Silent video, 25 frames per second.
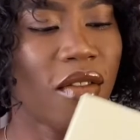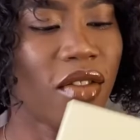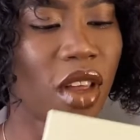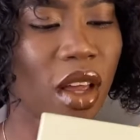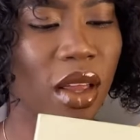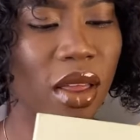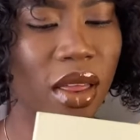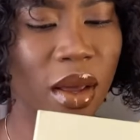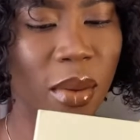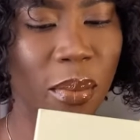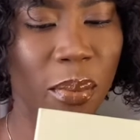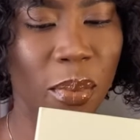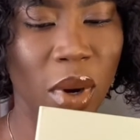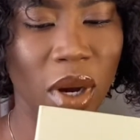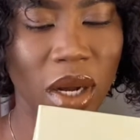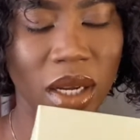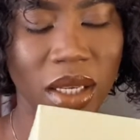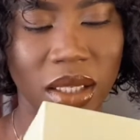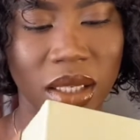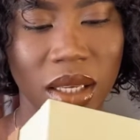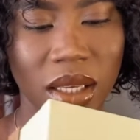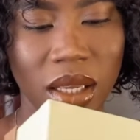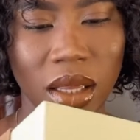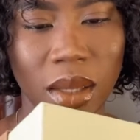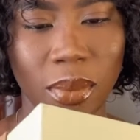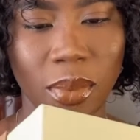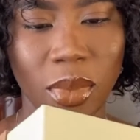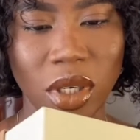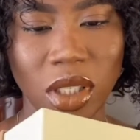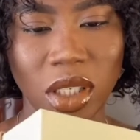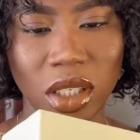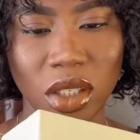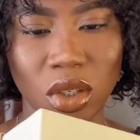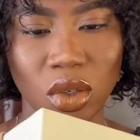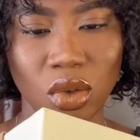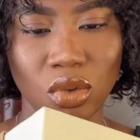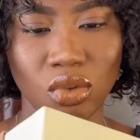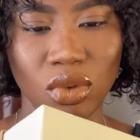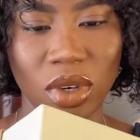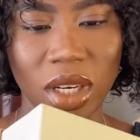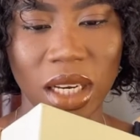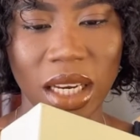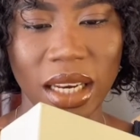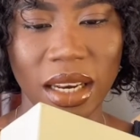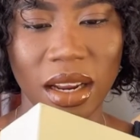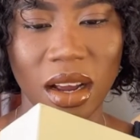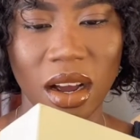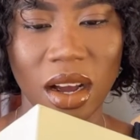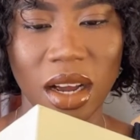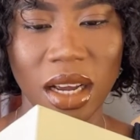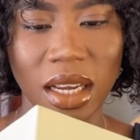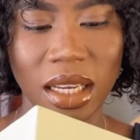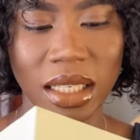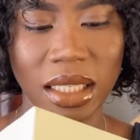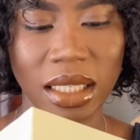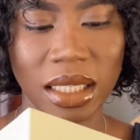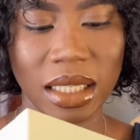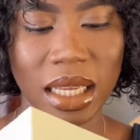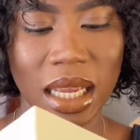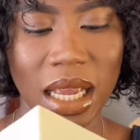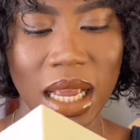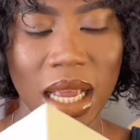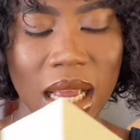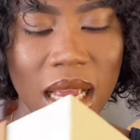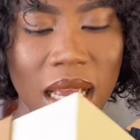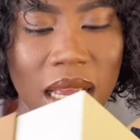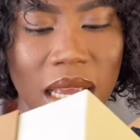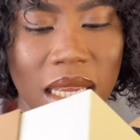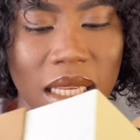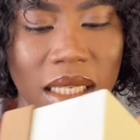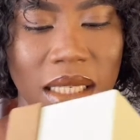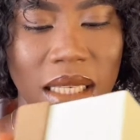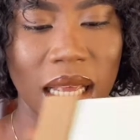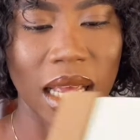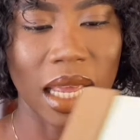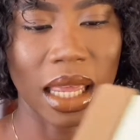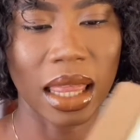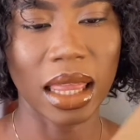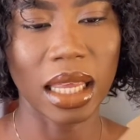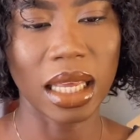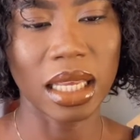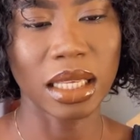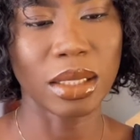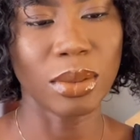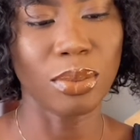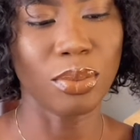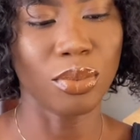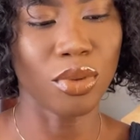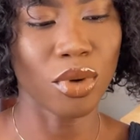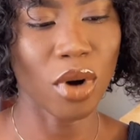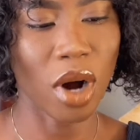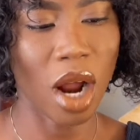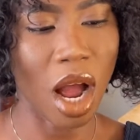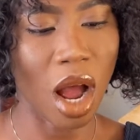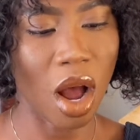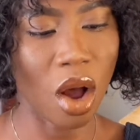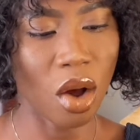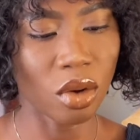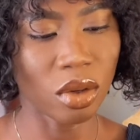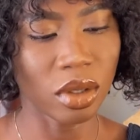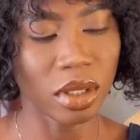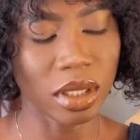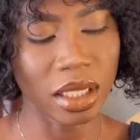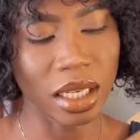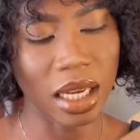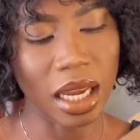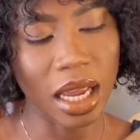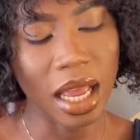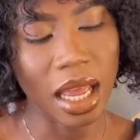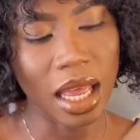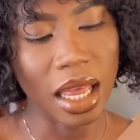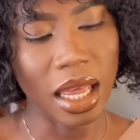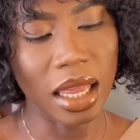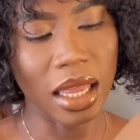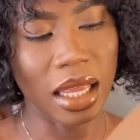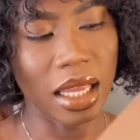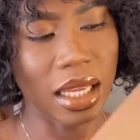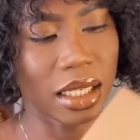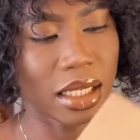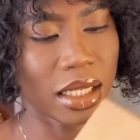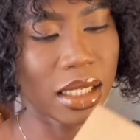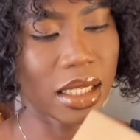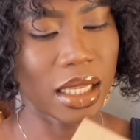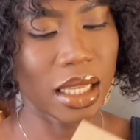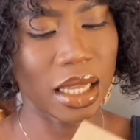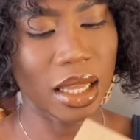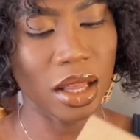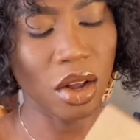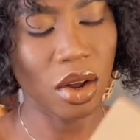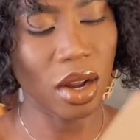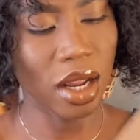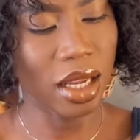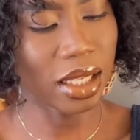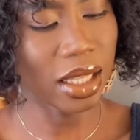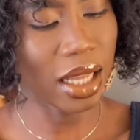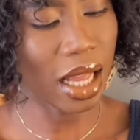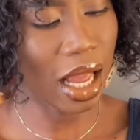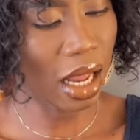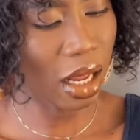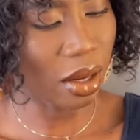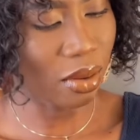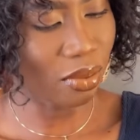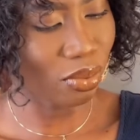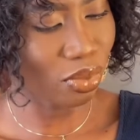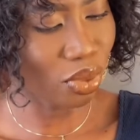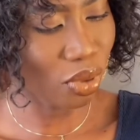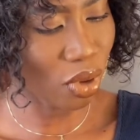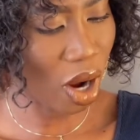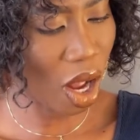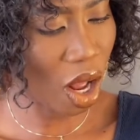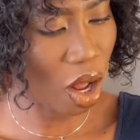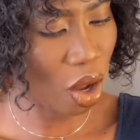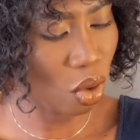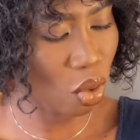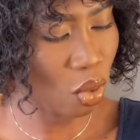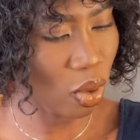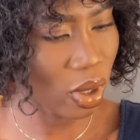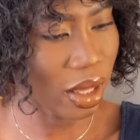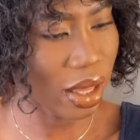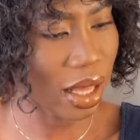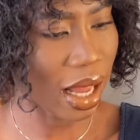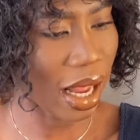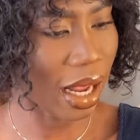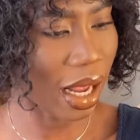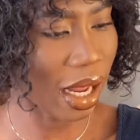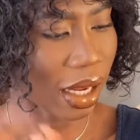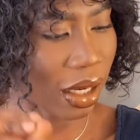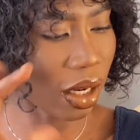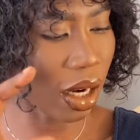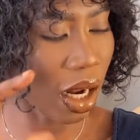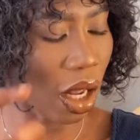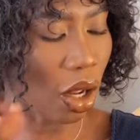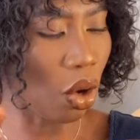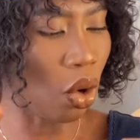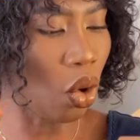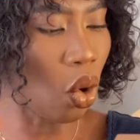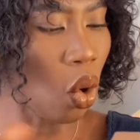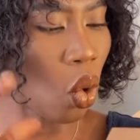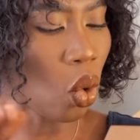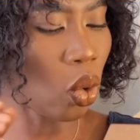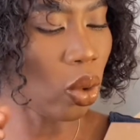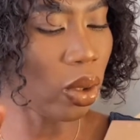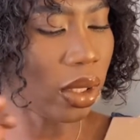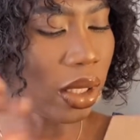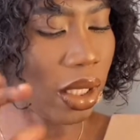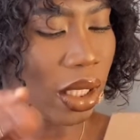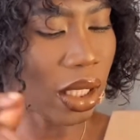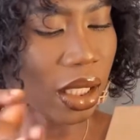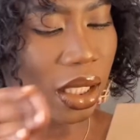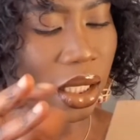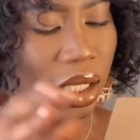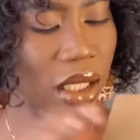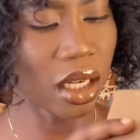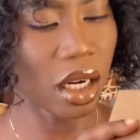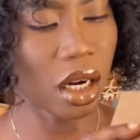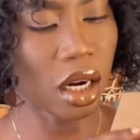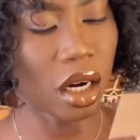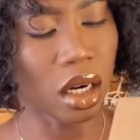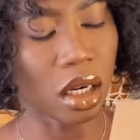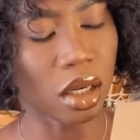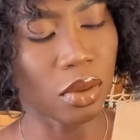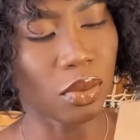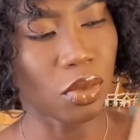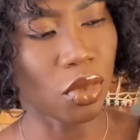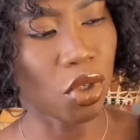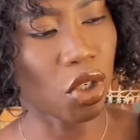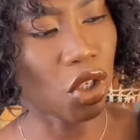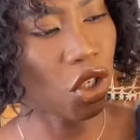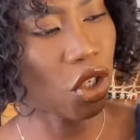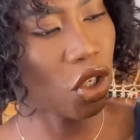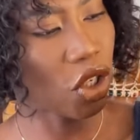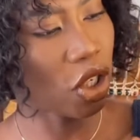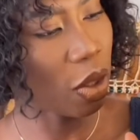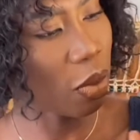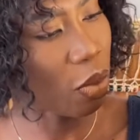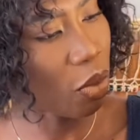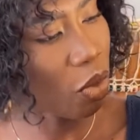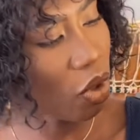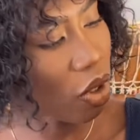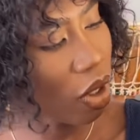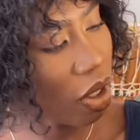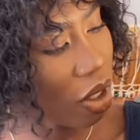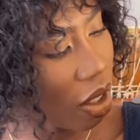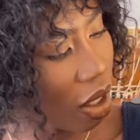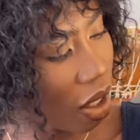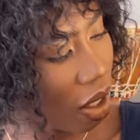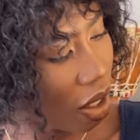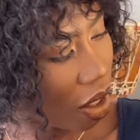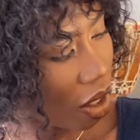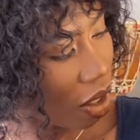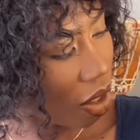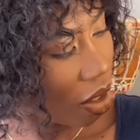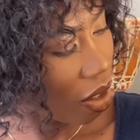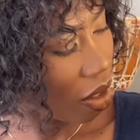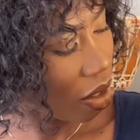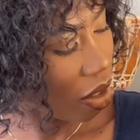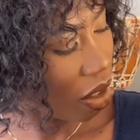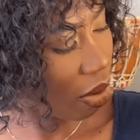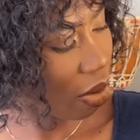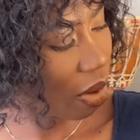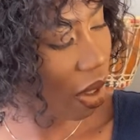That the boxing is really nice. It's like this brown. It's like brown with like kind of like golden shimmer, something